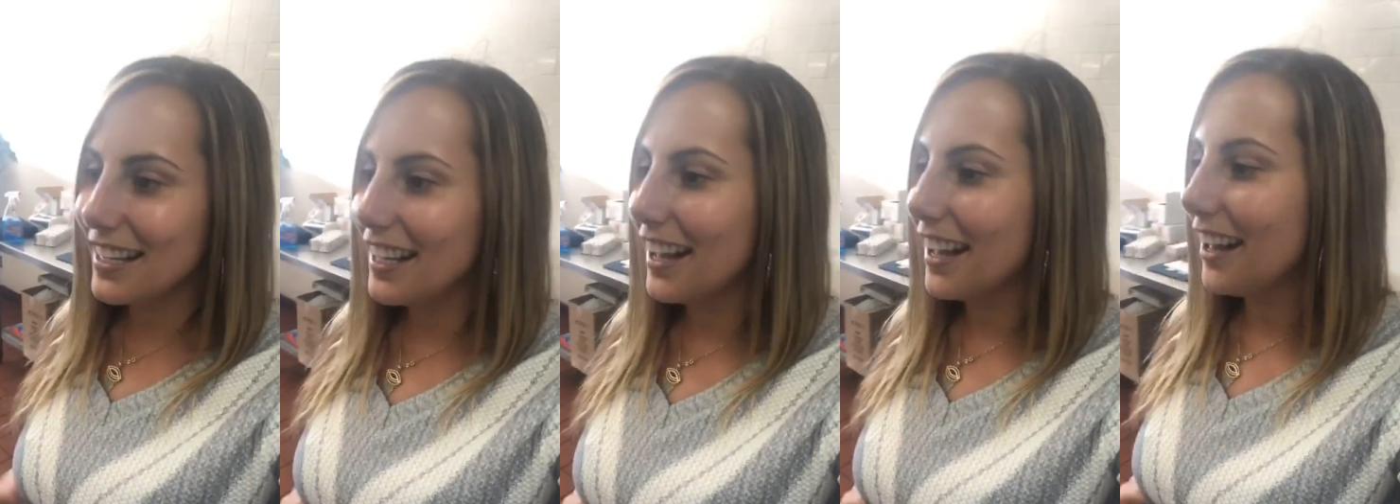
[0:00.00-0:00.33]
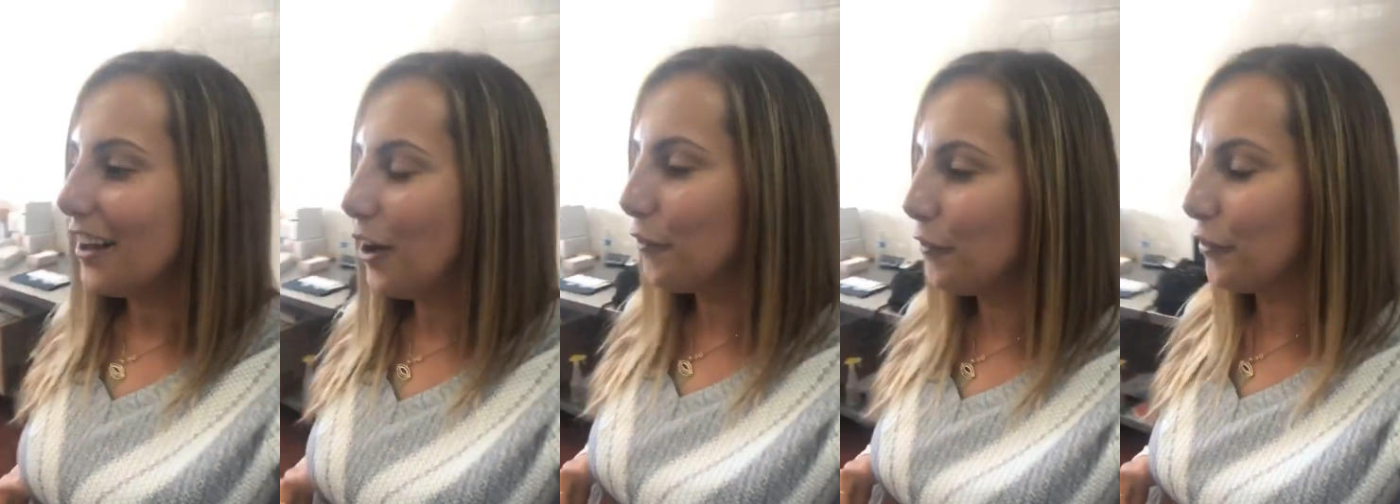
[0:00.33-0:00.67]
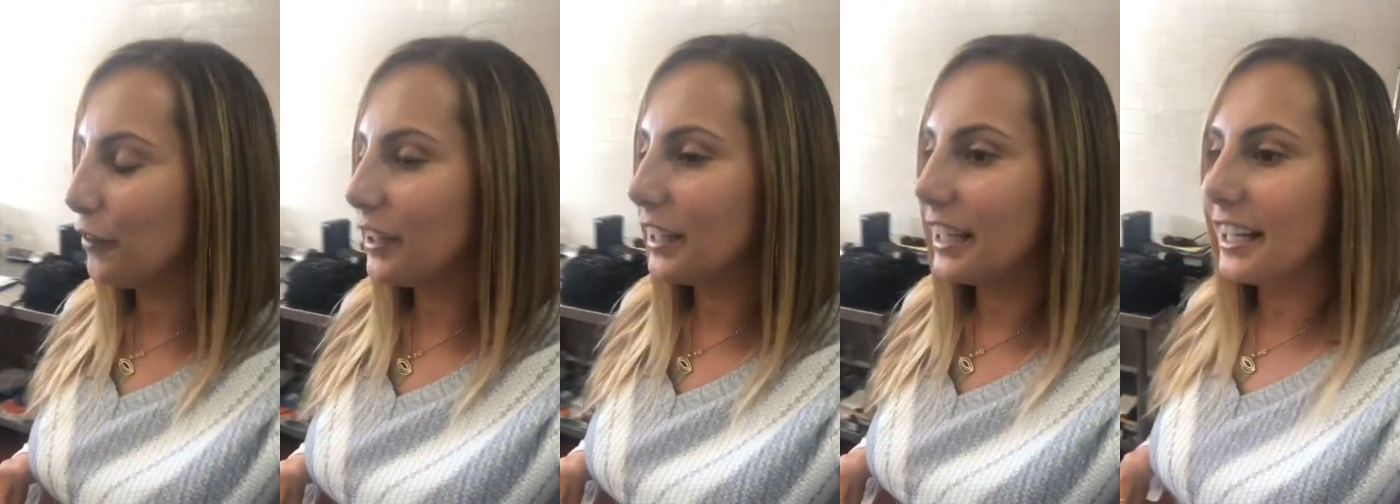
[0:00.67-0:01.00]
Uh,
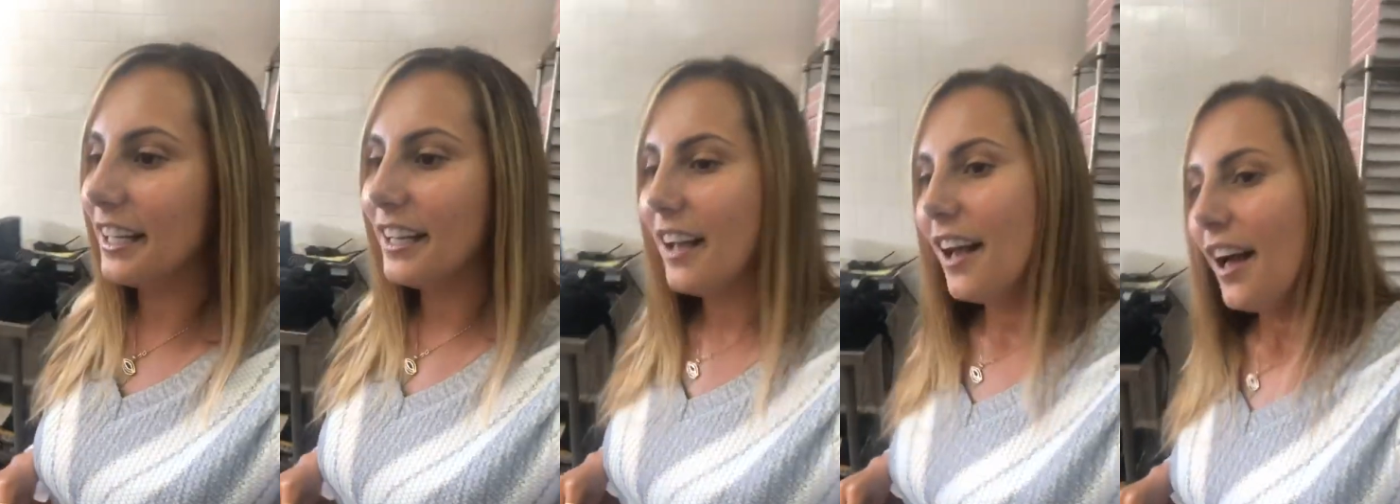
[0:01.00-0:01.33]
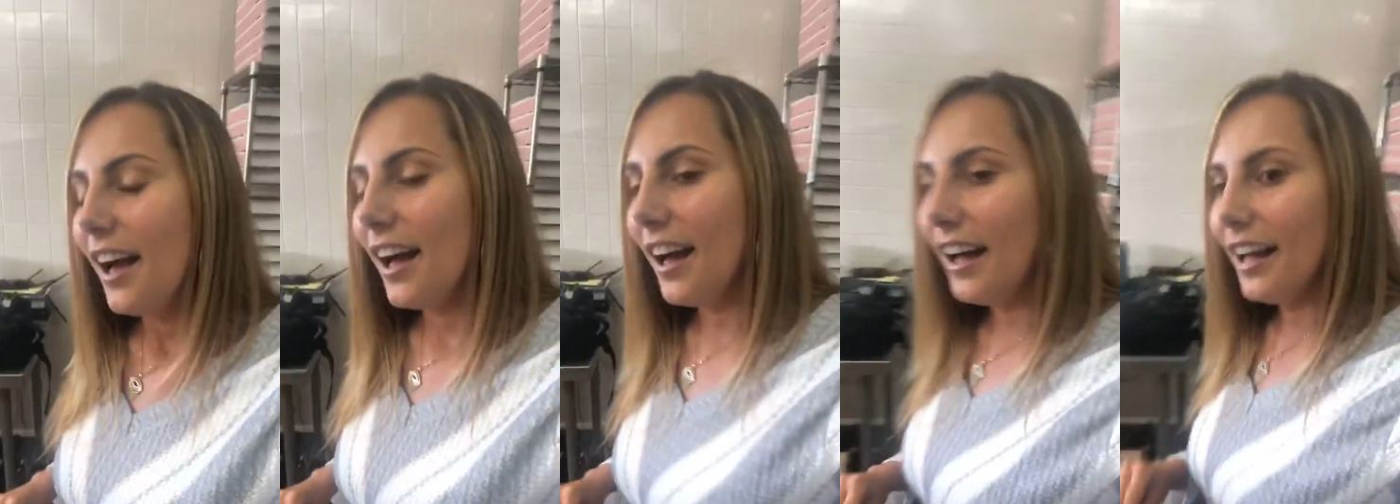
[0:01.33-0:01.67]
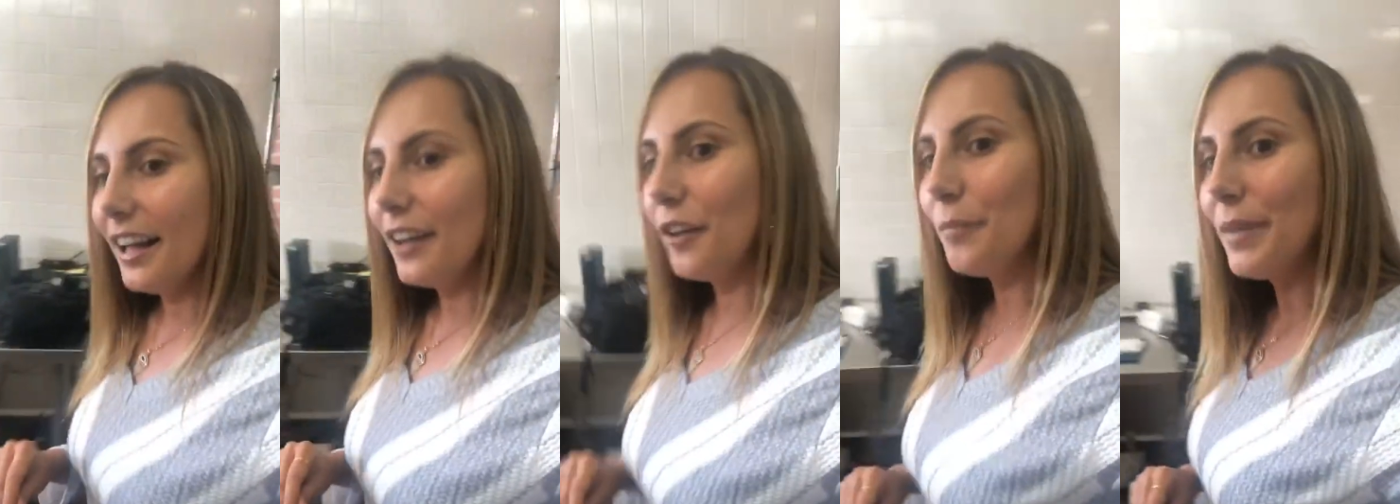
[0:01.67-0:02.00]
hopefully uh,
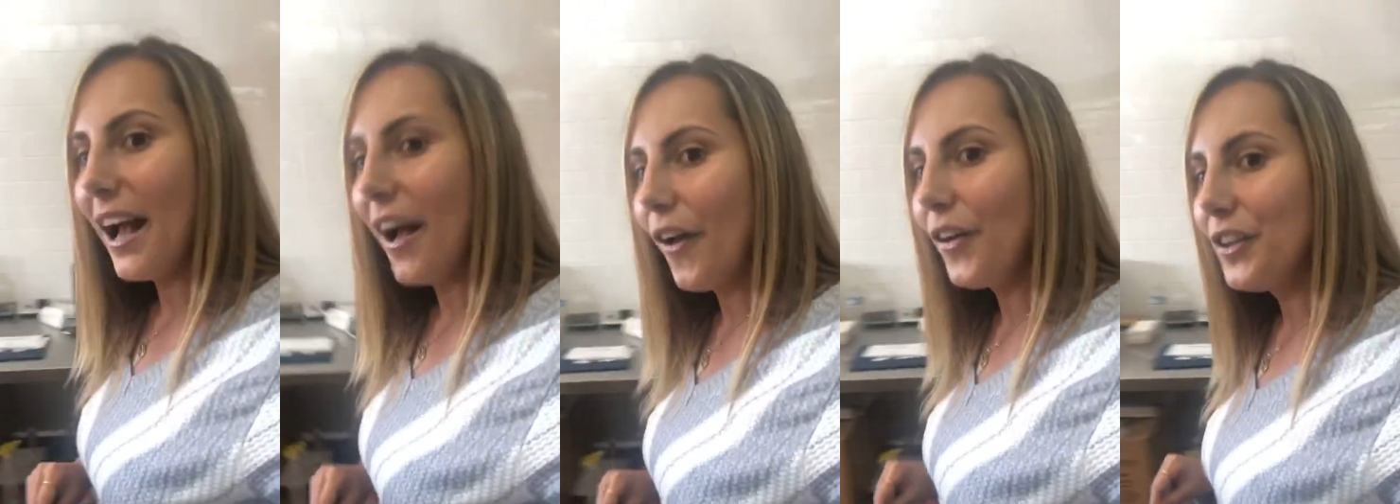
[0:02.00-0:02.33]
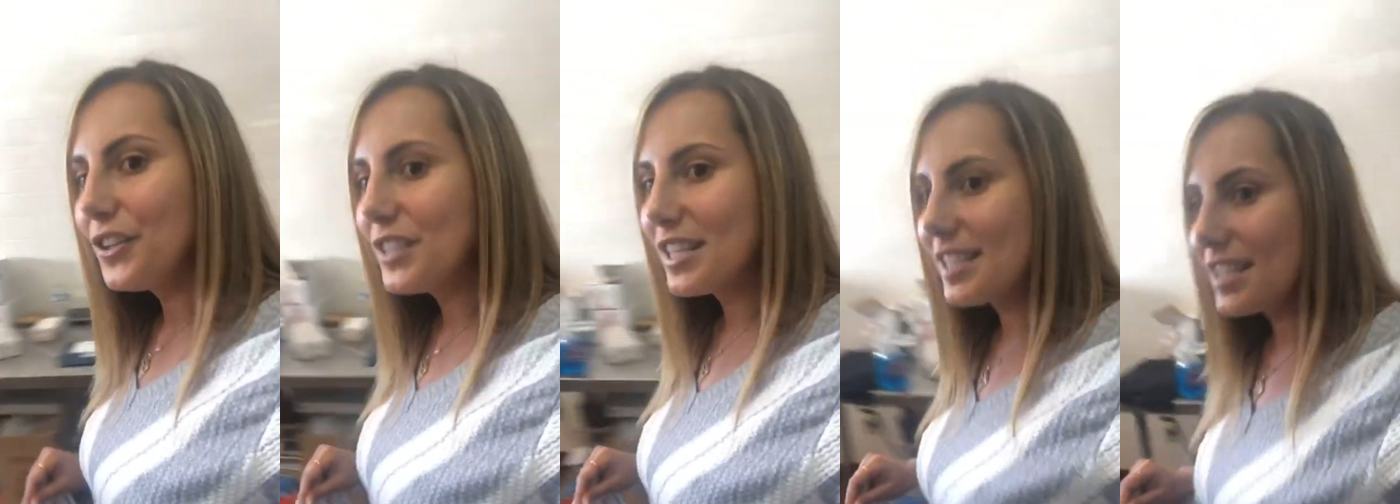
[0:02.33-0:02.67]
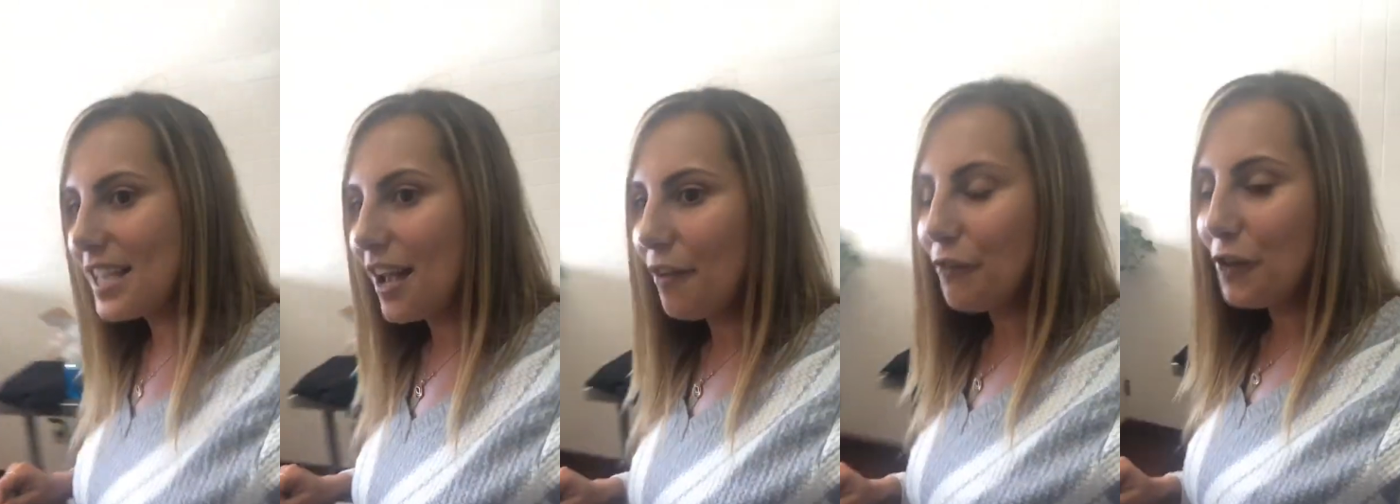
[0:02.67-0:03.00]
it'll be out in just
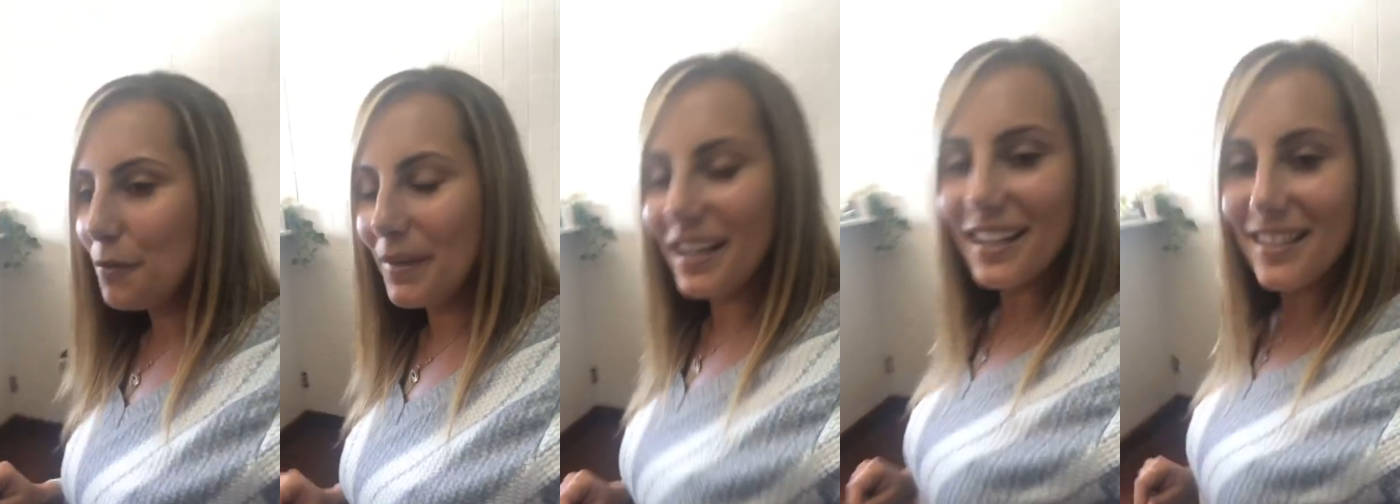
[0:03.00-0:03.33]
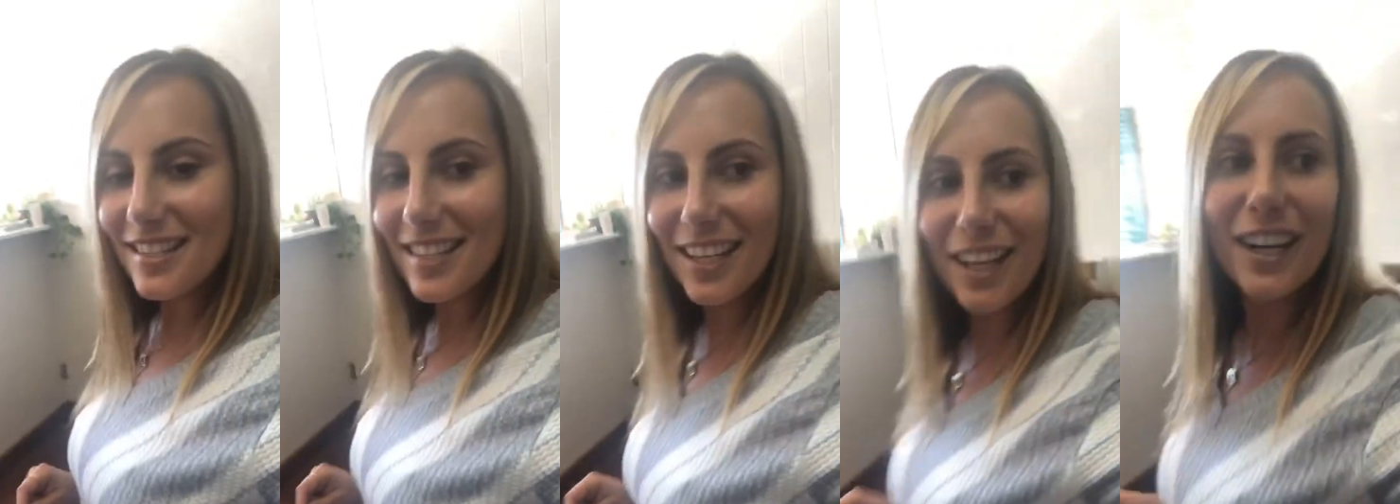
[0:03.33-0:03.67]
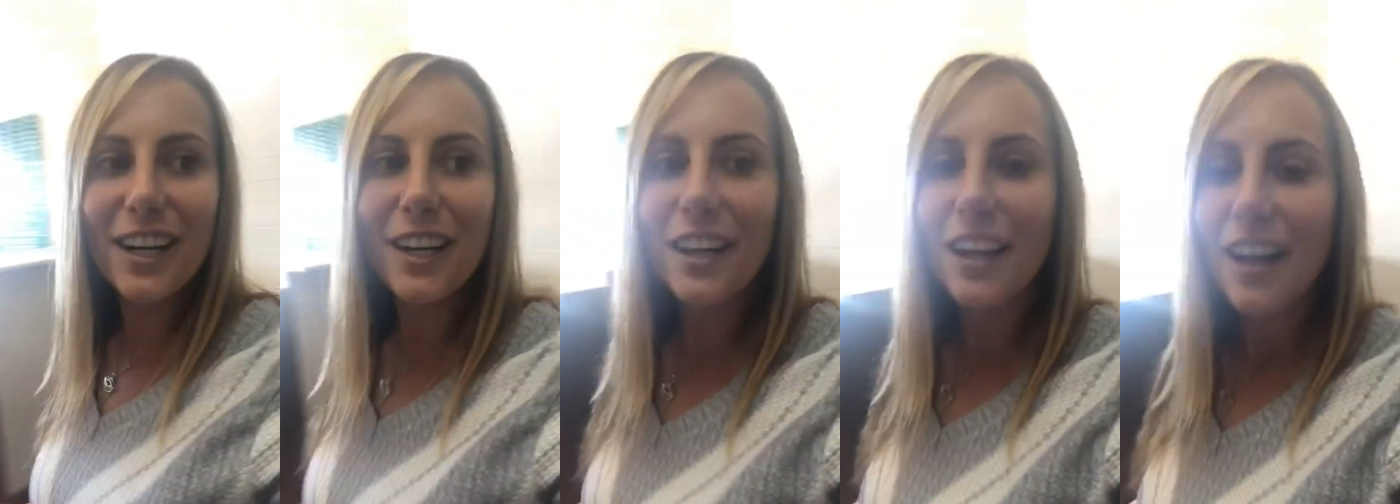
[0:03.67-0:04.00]
a few minutes
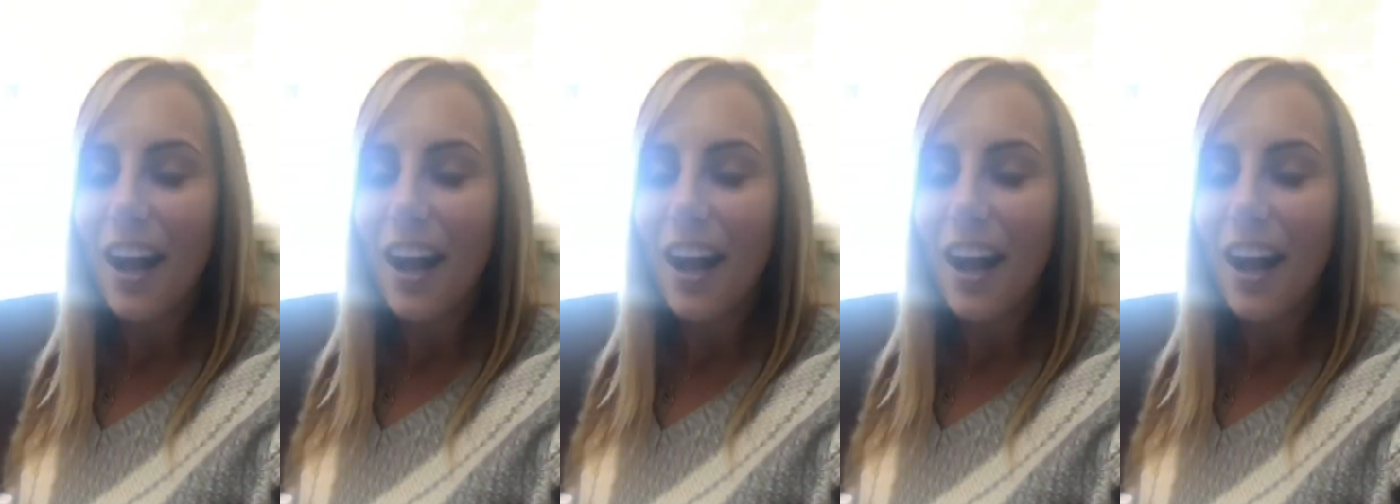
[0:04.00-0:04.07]
here.